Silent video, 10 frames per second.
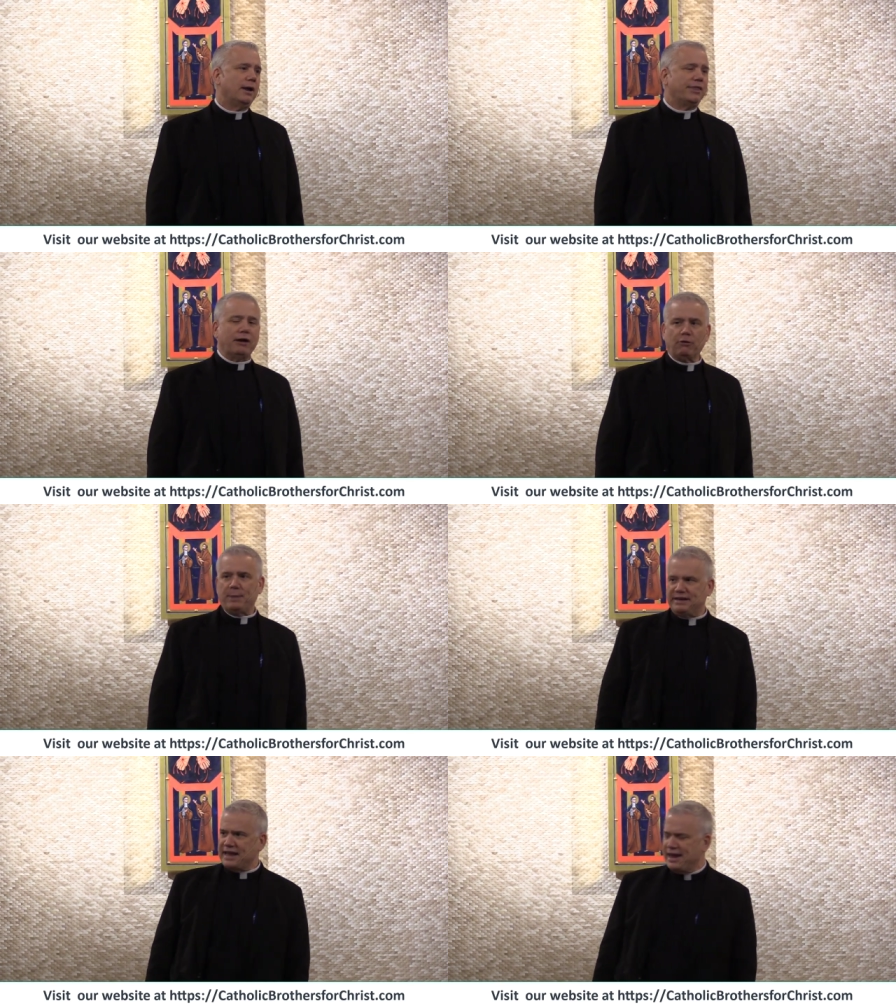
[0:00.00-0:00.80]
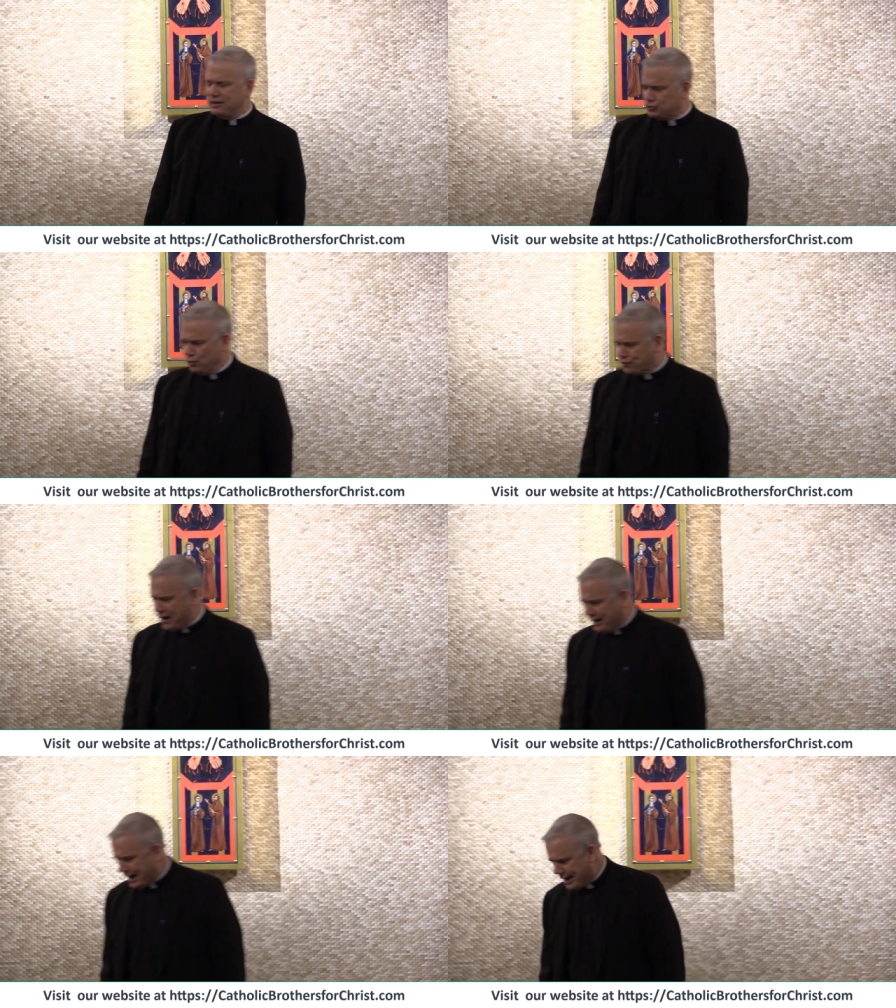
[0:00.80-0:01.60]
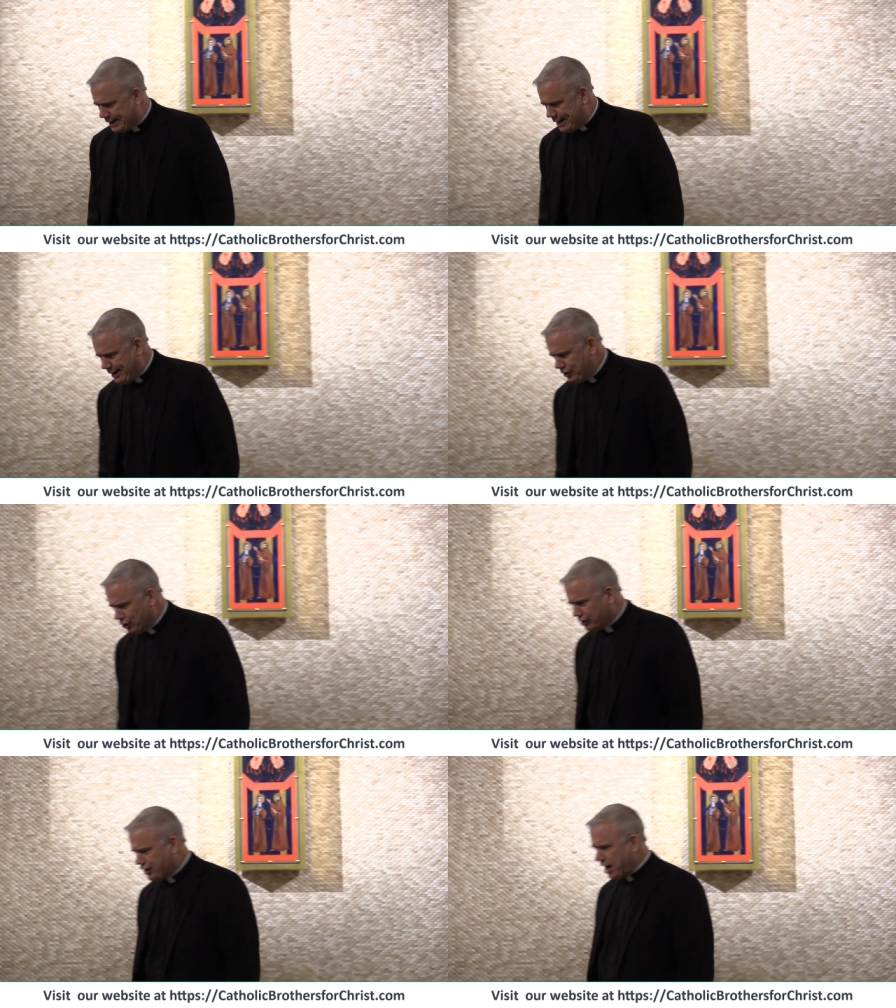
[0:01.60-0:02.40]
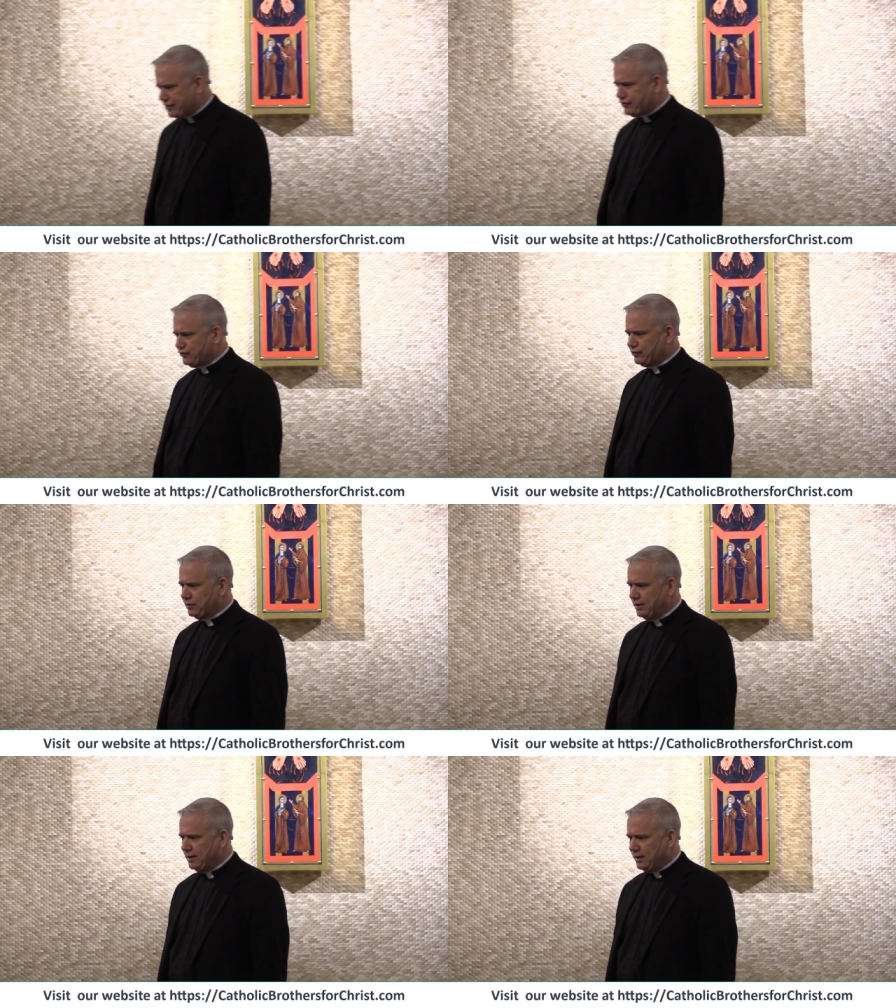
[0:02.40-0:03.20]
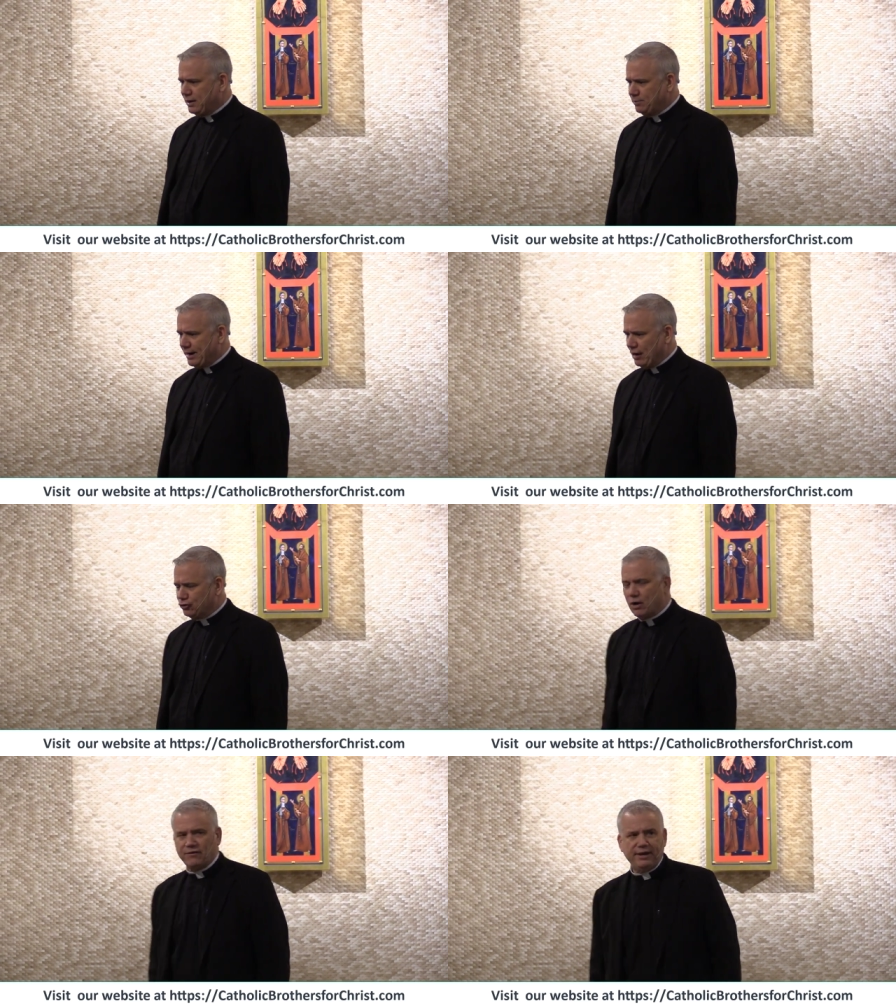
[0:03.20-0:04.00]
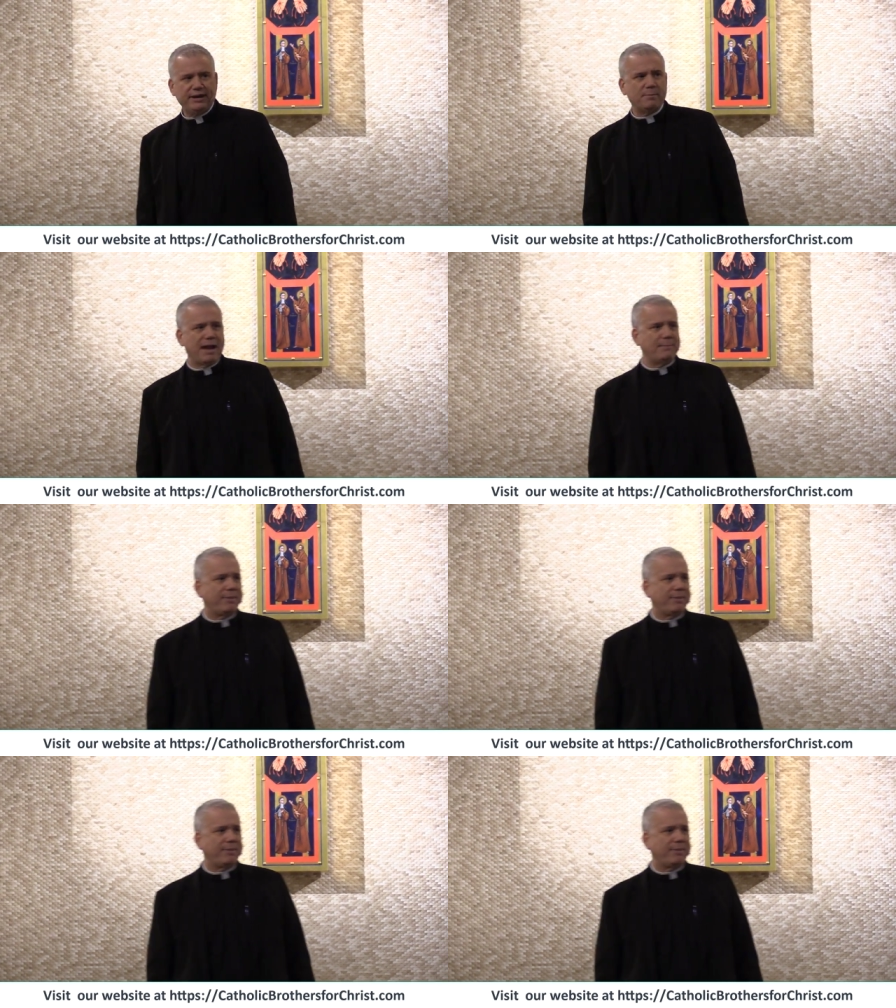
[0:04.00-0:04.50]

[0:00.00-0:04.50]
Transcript: There will be days you think I hate your guts, but I'll do everything in my